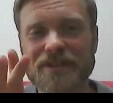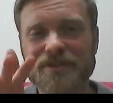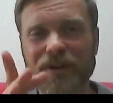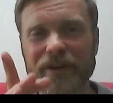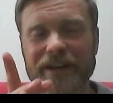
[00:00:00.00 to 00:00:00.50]
to
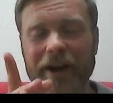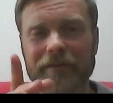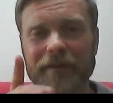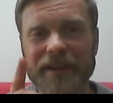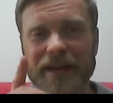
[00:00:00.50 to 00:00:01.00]
kind of
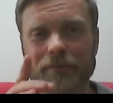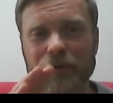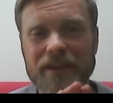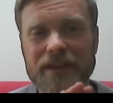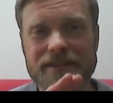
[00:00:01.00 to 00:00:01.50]
clarify that,
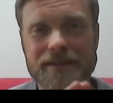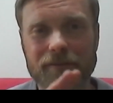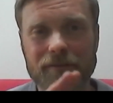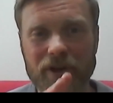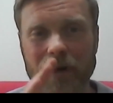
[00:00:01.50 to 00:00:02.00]
with this
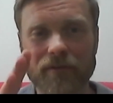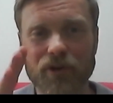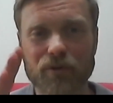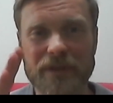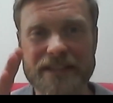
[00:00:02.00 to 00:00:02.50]
recovery,
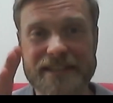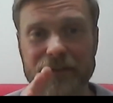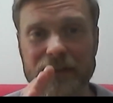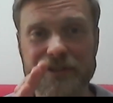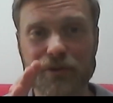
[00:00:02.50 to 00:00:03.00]
you mean
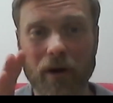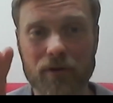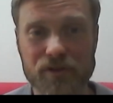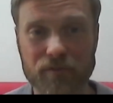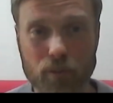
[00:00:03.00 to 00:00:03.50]
72
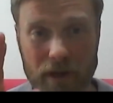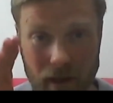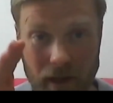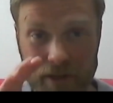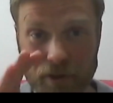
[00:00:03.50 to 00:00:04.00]
hours of what?
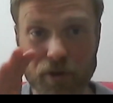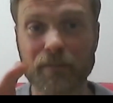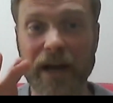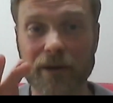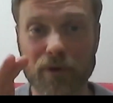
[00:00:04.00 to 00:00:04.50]
Lying on your
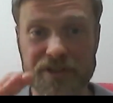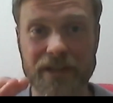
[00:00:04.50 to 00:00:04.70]
back watching